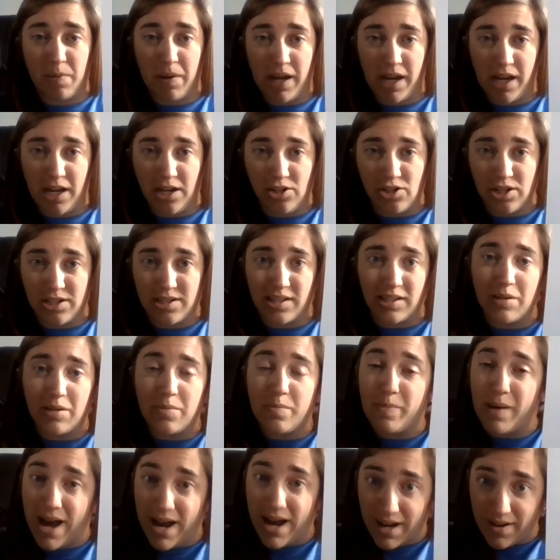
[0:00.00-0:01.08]
page. It's on the
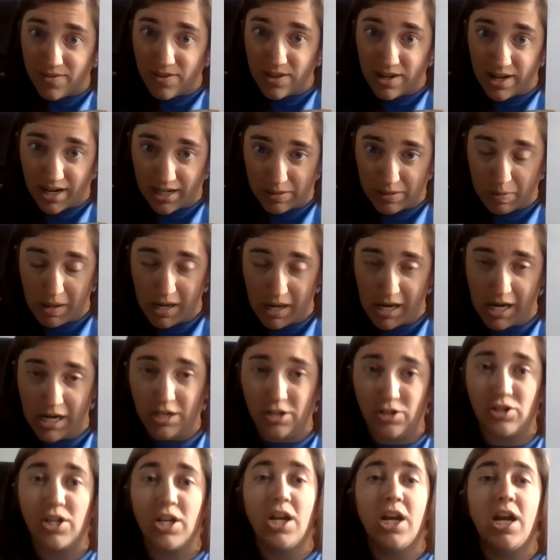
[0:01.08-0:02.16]
back of the next
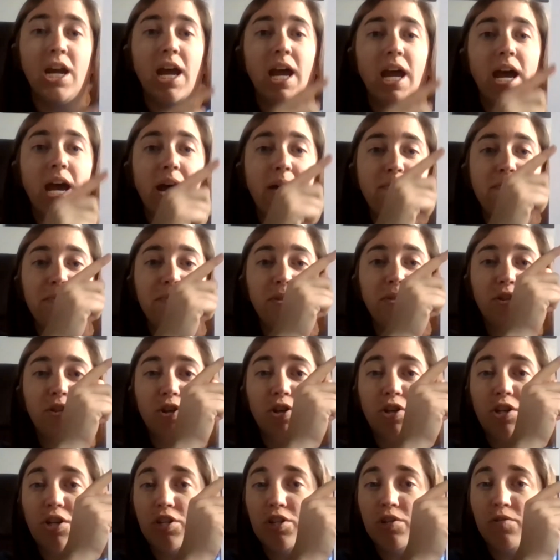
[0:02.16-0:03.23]
page. So
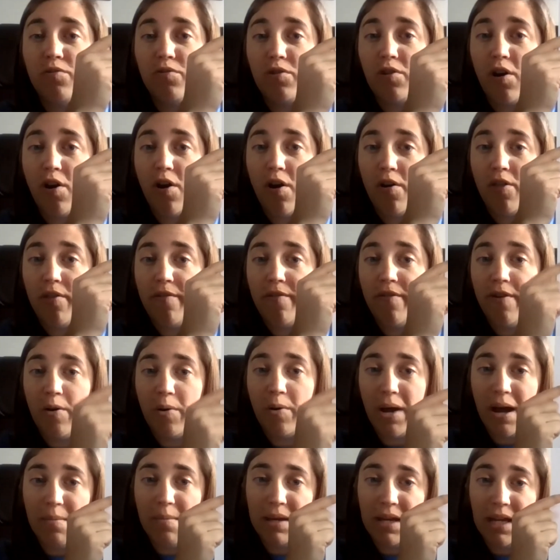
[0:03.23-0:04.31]
you're going to do the
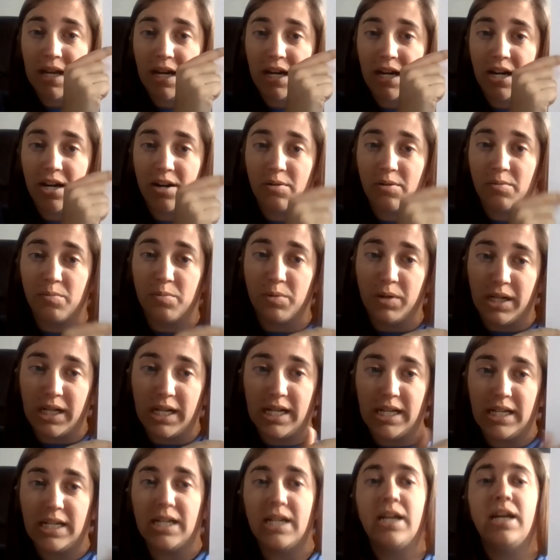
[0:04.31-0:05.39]
vocab here,
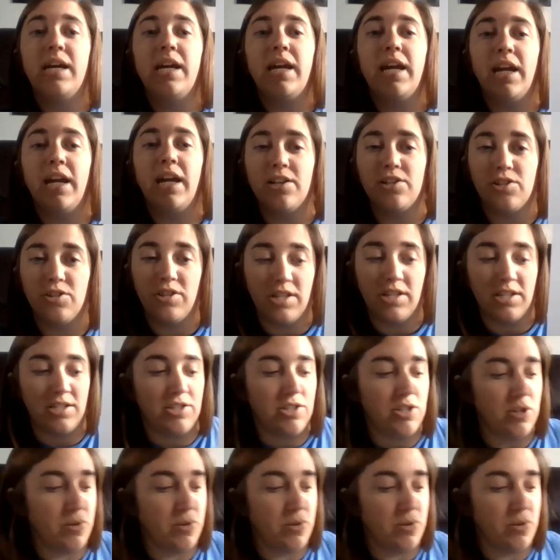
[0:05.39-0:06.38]
read, answer these two